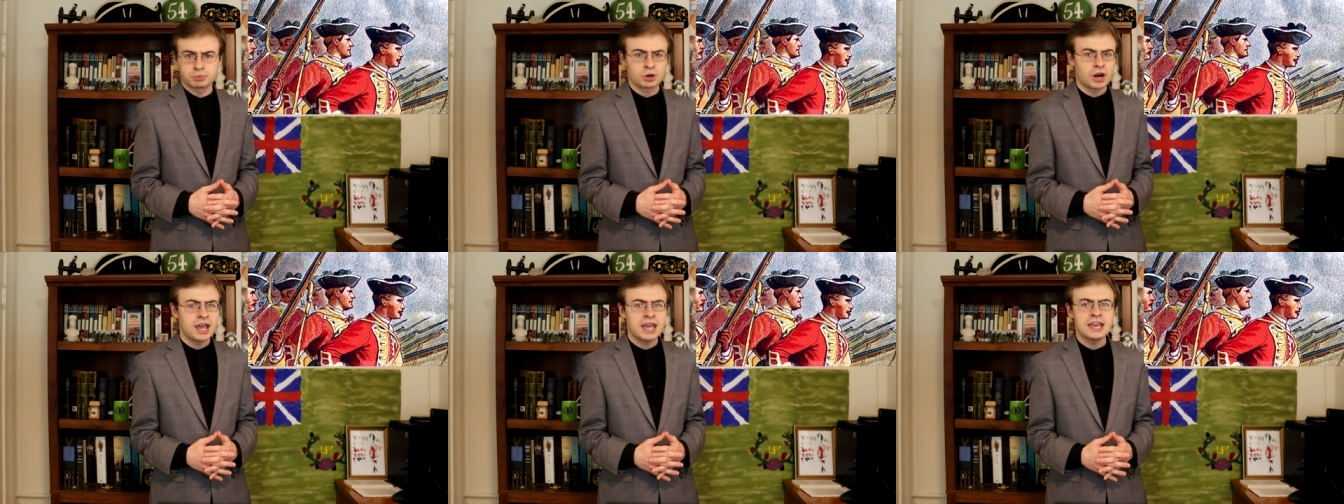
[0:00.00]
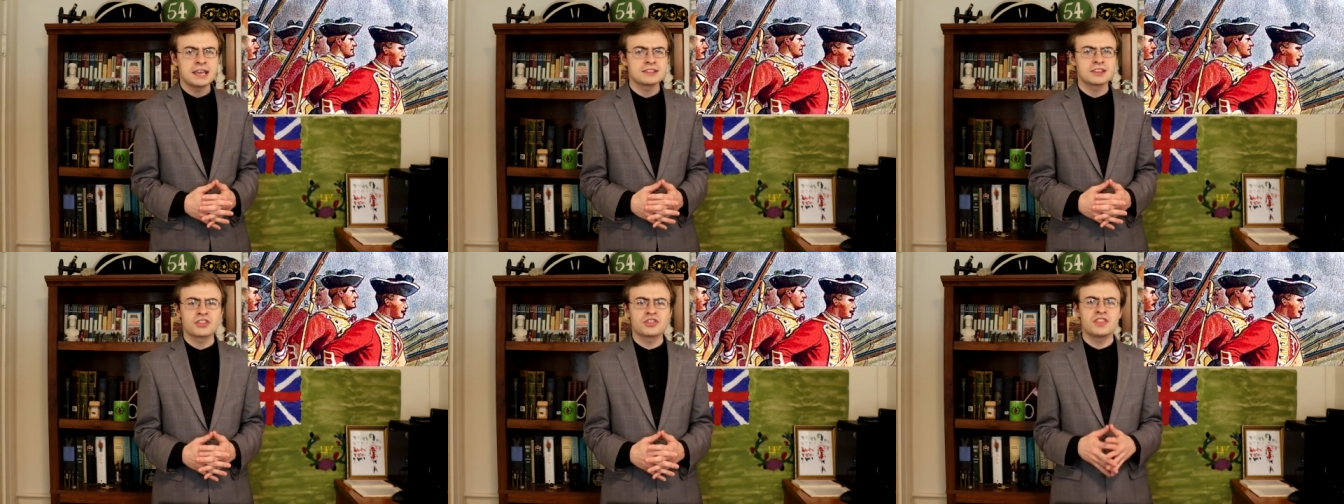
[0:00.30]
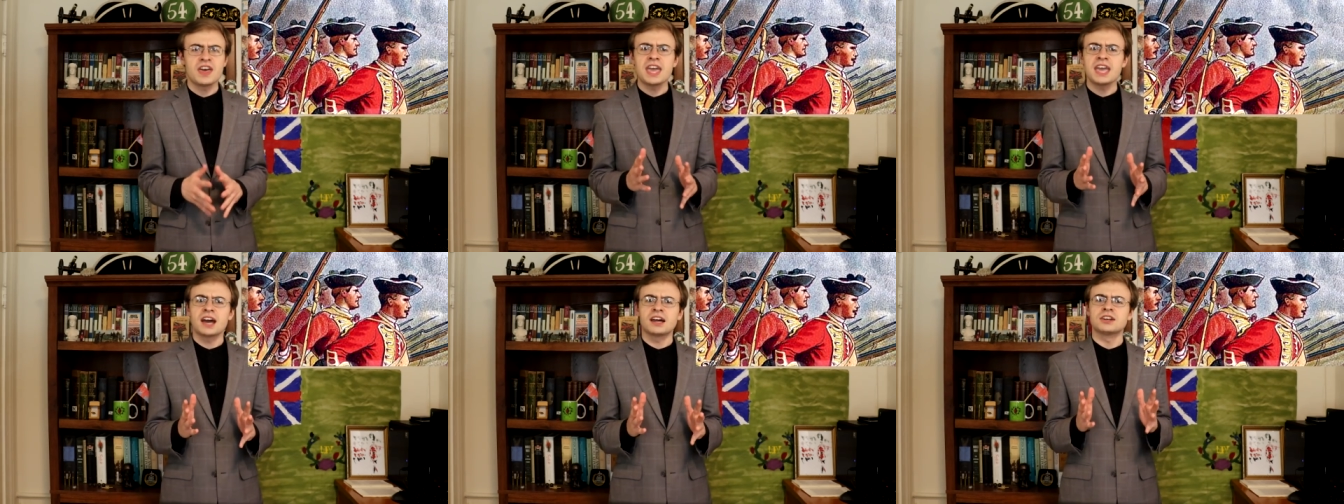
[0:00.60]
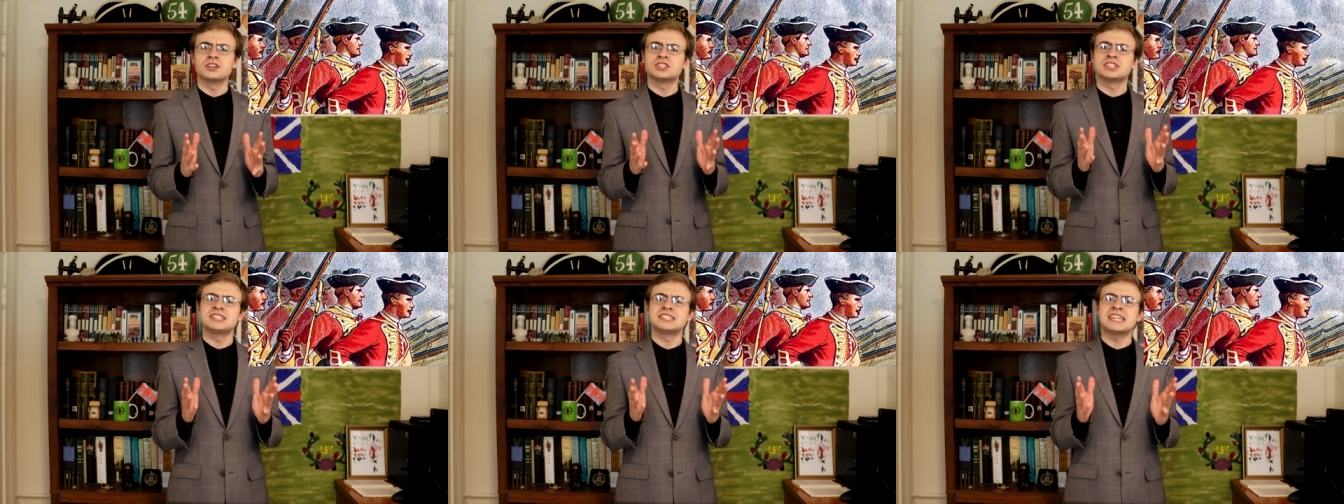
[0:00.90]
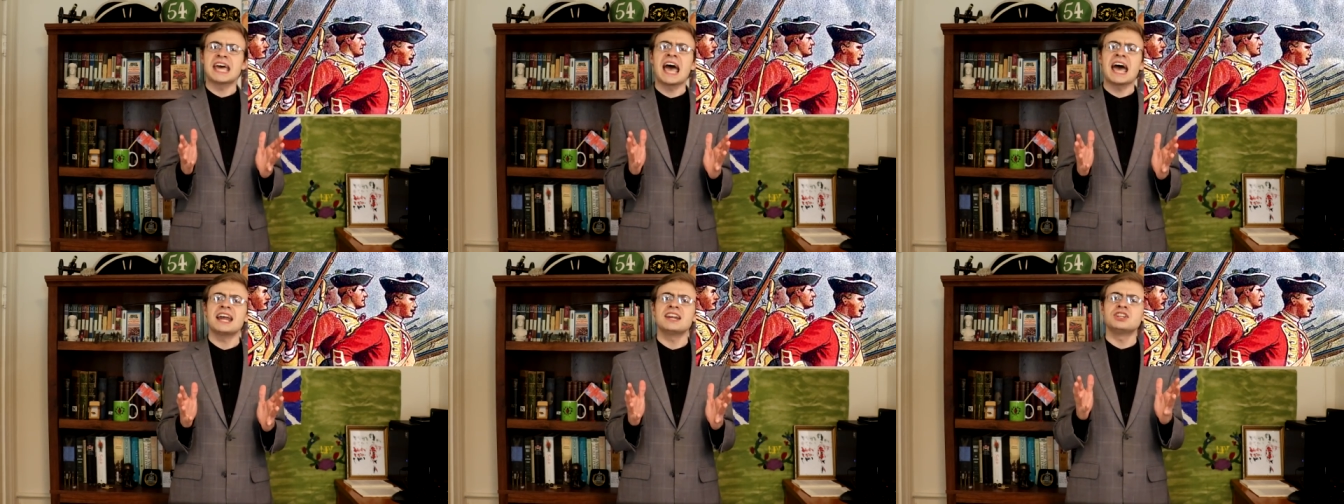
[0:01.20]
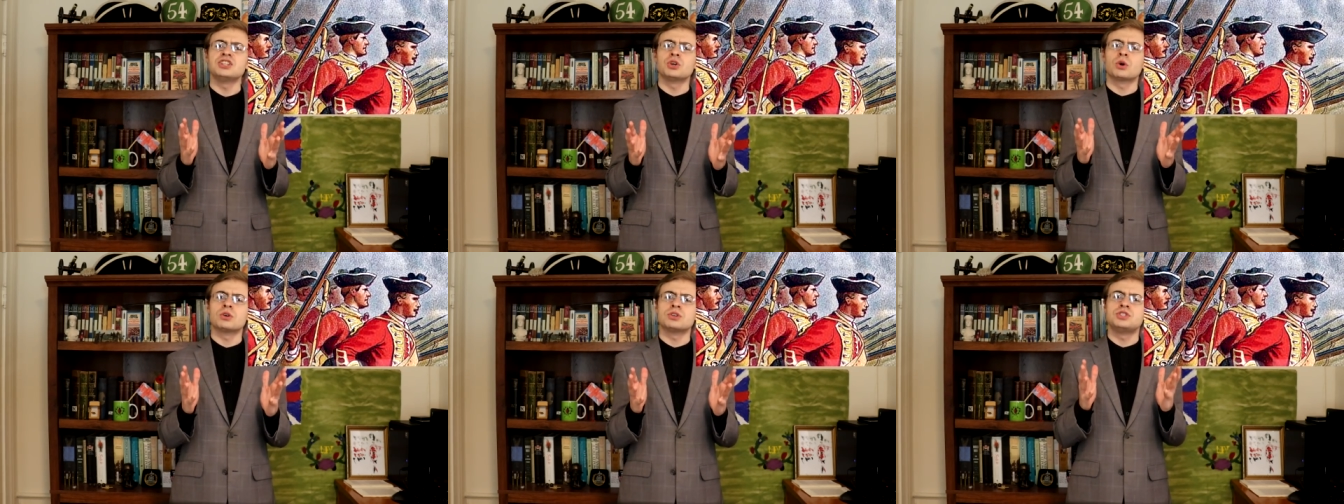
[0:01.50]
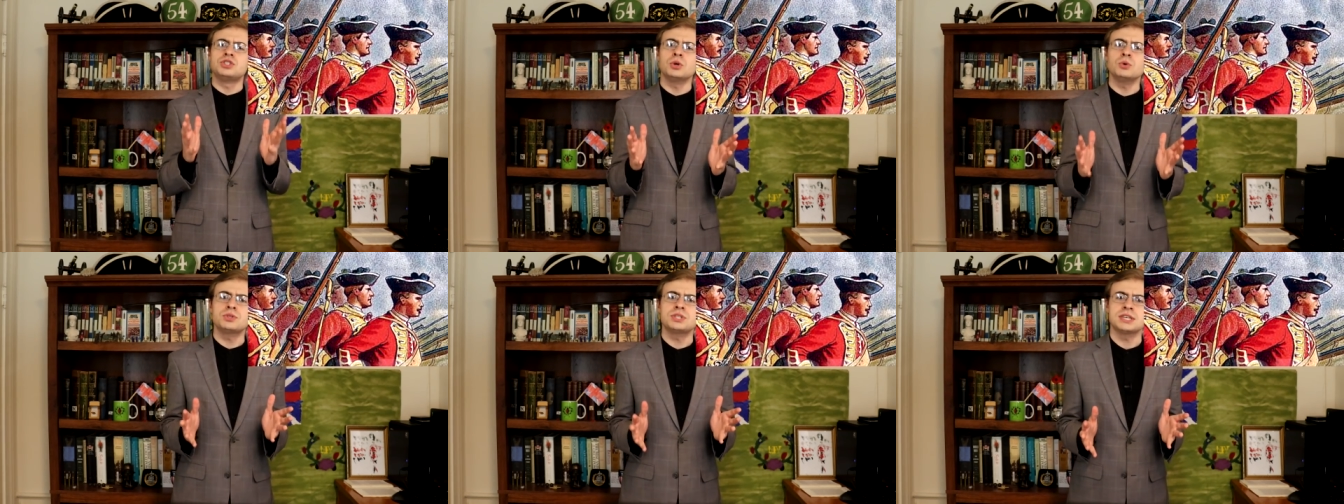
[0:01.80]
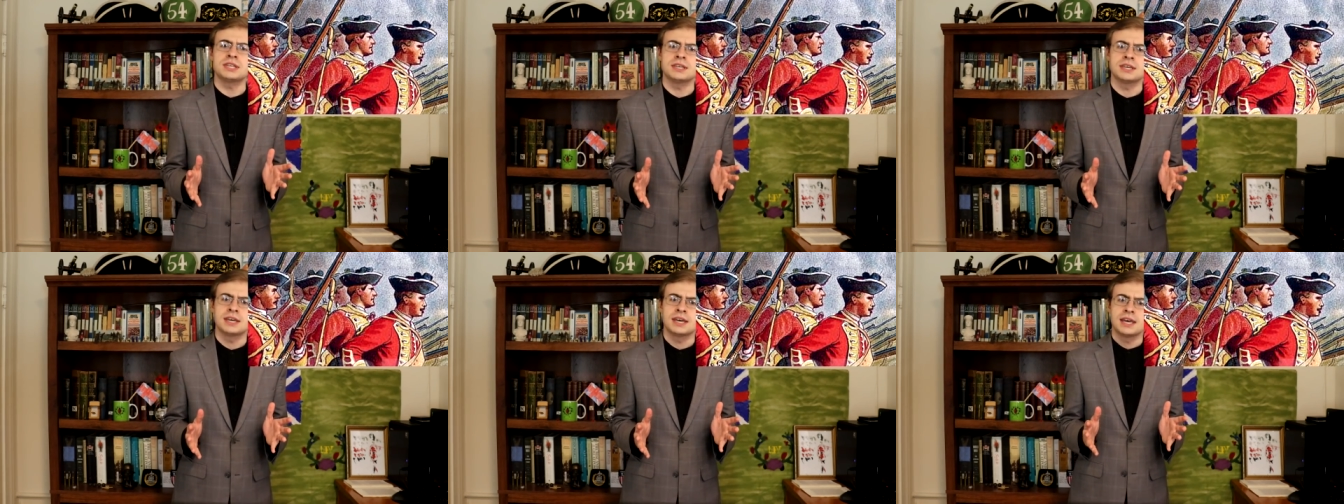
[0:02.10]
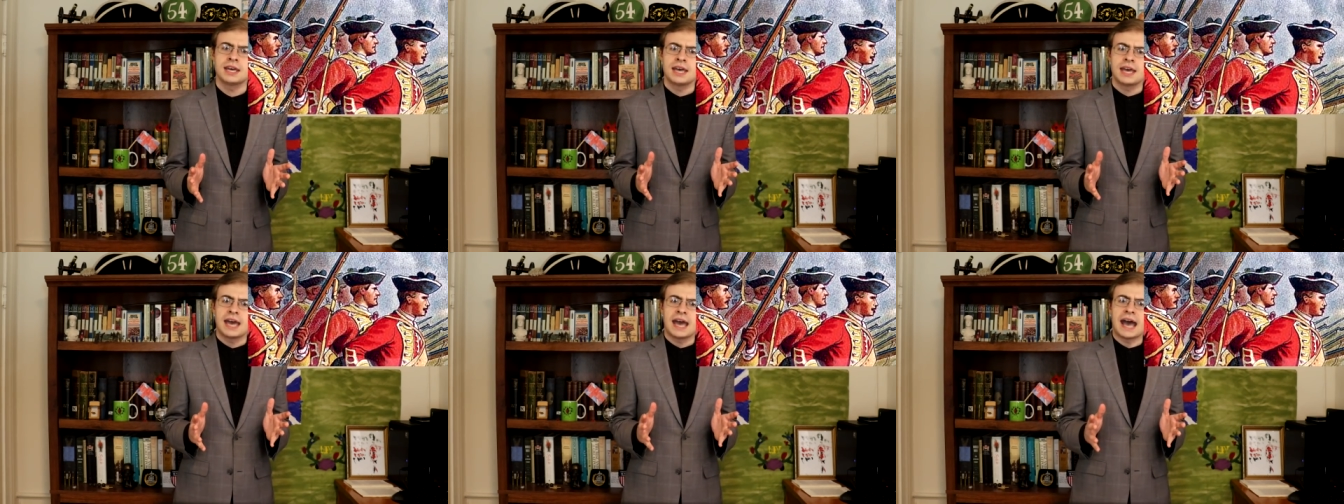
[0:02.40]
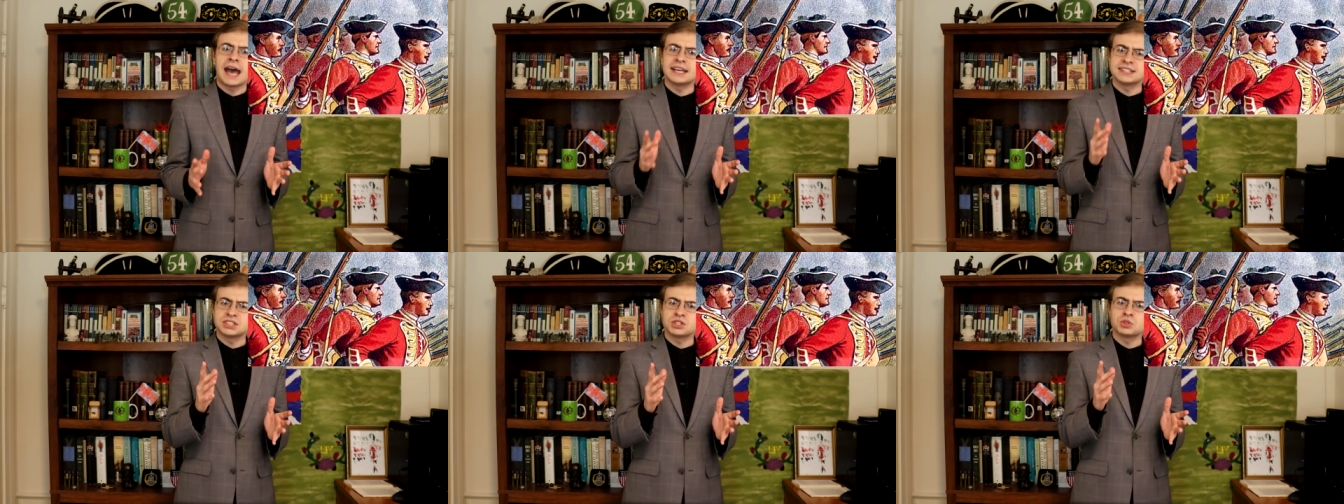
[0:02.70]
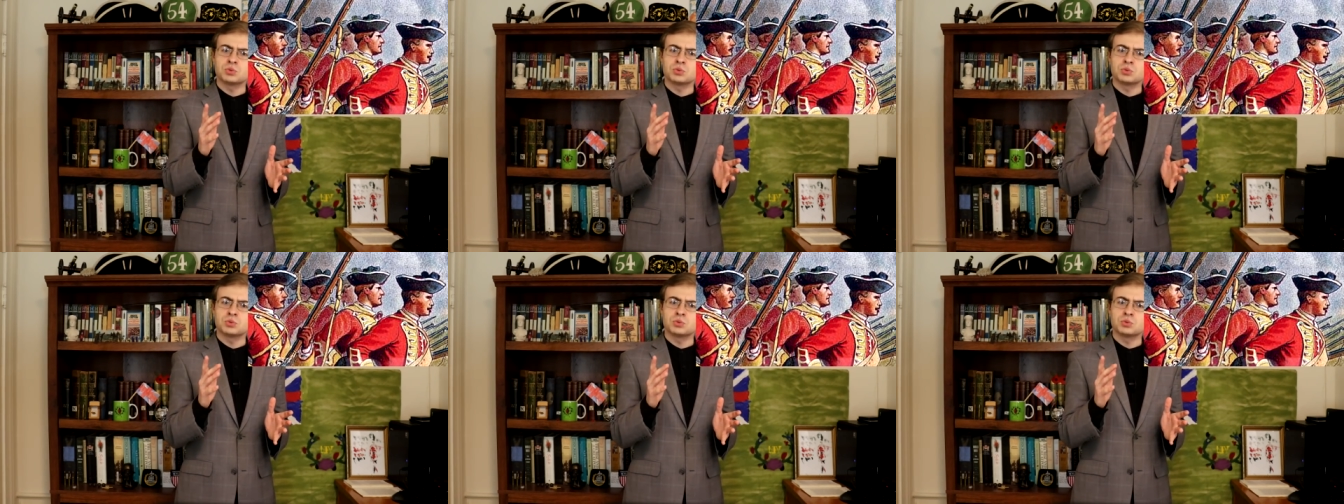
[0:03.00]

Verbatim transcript: praying that they understand your duty as